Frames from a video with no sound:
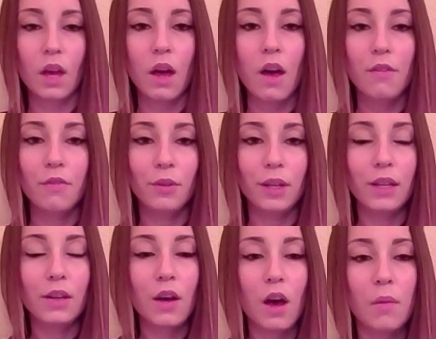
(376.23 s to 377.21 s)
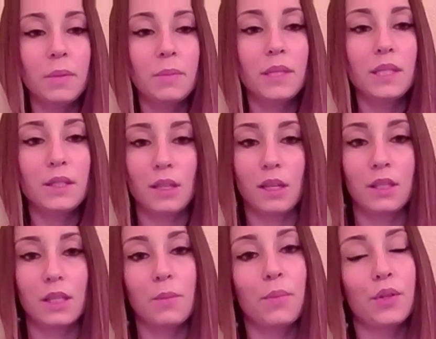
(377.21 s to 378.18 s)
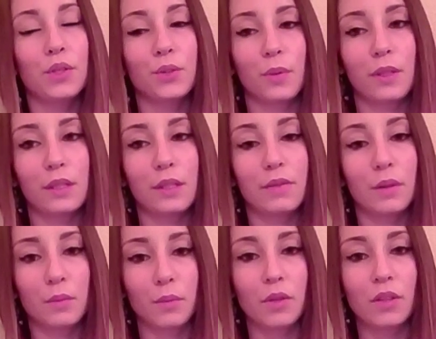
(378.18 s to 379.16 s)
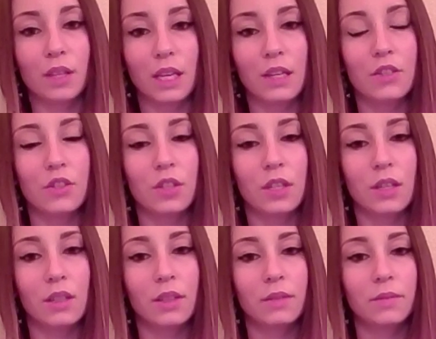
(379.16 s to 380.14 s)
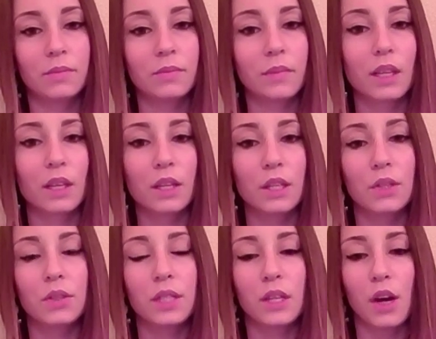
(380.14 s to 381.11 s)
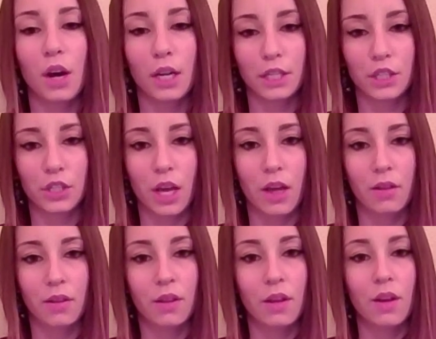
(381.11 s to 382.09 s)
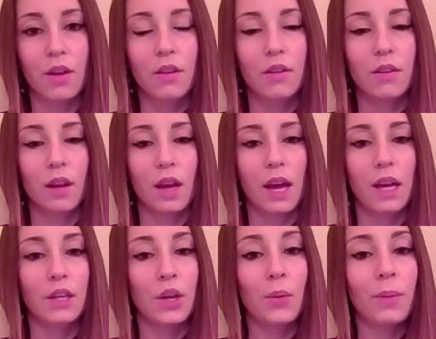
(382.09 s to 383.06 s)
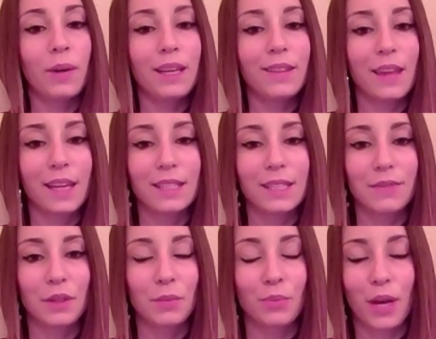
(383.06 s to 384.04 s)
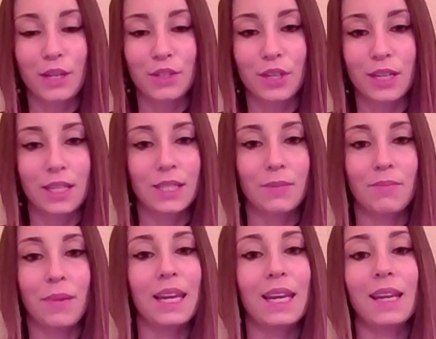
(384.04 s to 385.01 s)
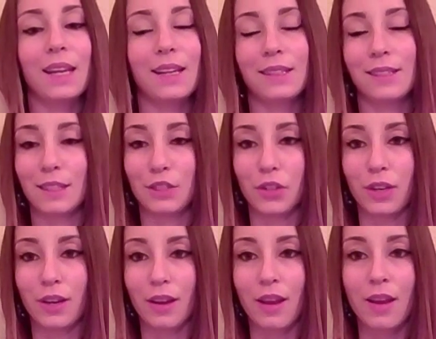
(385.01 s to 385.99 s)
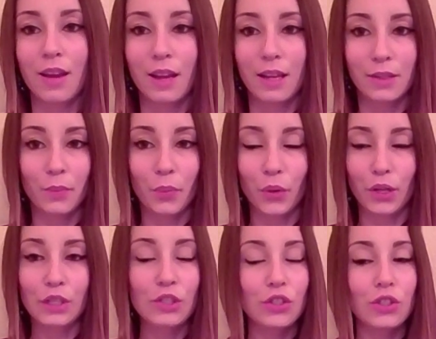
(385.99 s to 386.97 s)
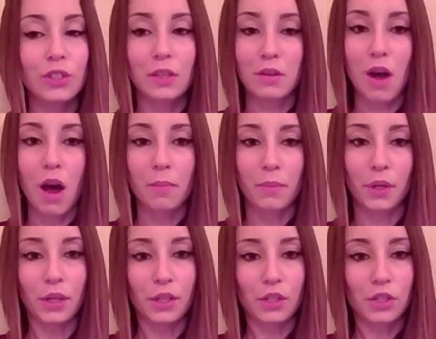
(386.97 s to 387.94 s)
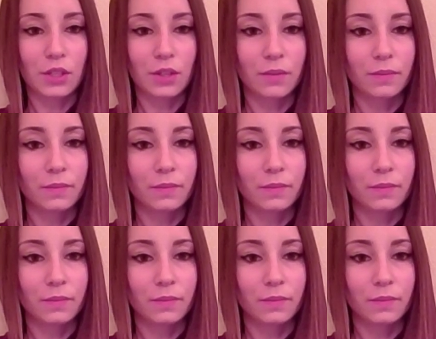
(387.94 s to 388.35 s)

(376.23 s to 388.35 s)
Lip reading: Avoiding common mistakes in persuasive communication. Using a hard shell. Nobody likes to feel pressured into making a decision. It's important just to not push.